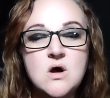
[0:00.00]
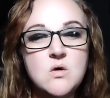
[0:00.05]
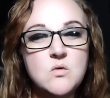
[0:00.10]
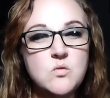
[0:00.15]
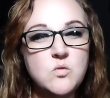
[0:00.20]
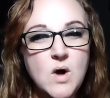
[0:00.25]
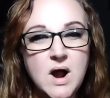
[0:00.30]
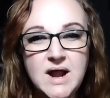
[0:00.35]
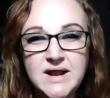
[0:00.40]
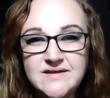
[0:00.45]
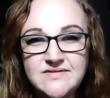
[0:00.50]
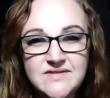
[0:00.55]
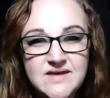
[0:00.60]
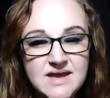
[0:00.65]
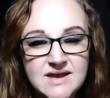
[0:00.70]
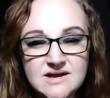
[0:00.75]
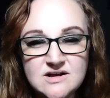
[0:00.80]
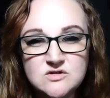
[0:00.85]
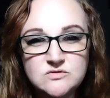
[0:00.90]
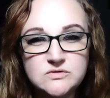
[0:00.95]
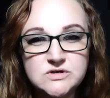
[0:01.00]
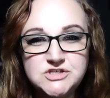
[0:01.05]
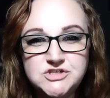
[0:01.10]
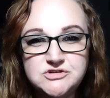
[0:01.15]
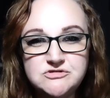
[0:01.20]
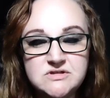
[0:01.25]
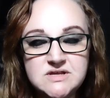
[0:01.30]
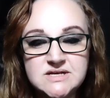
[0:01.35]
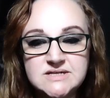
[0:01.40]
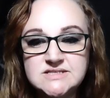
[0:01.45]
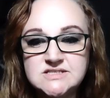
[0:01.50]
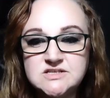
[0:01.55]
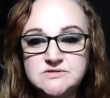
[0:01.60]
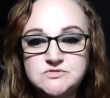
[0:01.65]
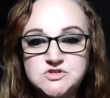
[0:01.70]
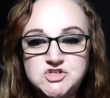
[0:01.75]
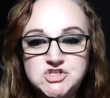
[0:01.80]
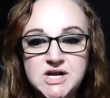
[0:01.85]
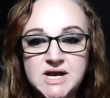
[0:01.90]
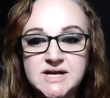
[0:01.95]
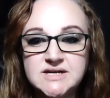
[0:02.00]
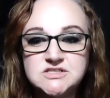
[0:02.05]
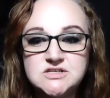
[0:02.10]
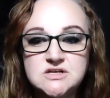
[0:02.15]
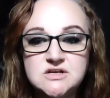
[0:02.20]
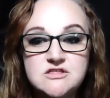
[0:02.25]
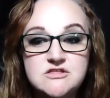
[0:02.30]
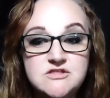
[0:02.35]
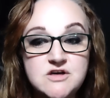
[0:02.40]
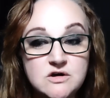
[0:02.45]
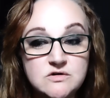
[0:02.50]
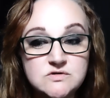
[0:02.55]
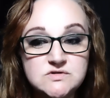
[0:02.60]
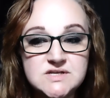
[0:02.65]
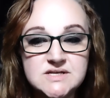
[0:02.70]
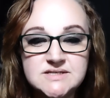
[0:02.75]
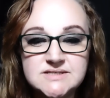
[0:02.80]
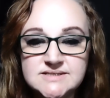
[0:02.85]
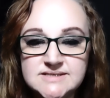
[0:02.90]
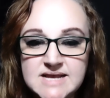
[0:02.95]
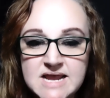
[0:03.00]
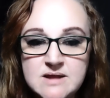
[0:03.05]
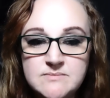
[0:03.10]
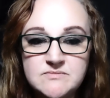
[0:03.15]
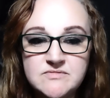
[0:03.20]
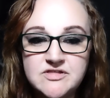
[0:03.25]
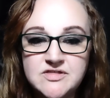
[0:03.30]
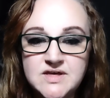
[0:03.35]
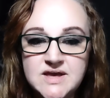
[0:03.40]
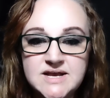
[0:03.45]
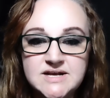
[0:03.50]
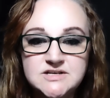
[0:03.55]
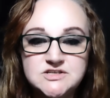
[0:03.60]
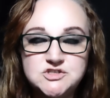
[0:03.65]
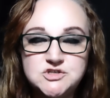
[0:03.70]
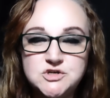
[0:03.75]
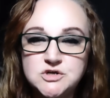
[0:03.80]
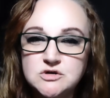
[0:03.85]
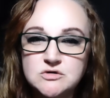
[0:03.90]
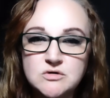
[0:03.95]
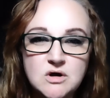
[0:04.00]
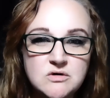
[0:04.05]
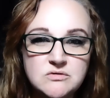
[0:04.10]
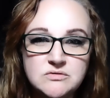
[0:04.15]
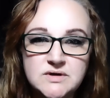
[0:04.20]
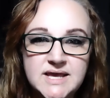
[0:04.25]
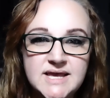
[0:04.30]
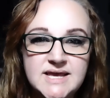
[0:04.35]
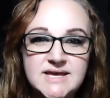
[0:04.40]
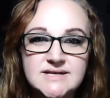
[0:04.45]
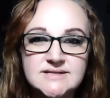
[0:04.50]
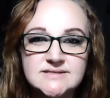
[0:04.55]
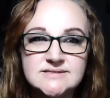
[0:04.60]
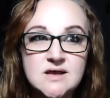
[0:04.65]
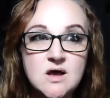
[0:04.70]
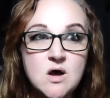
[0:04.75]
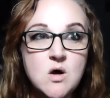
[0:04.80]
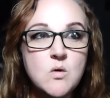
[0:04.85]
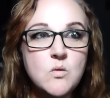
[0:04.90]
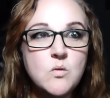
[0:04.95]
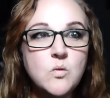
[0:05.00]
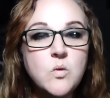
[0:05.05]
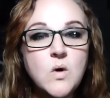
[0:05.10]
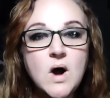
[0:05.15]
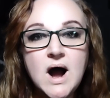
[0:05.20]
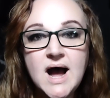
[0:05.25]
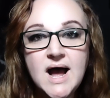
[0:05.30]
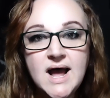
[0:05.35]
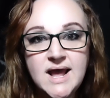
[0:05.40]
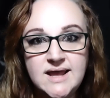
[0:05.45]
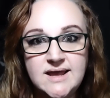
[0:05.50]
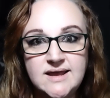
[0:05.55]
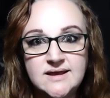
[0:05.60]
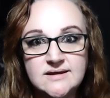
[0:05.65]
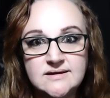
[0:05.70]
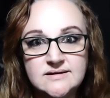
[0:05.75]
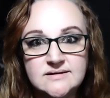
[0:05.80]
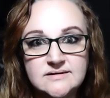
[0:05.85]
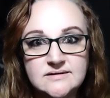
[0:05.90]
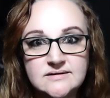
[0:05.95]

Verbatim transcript: why in the hell would you then subject those same things to your own kids? Why?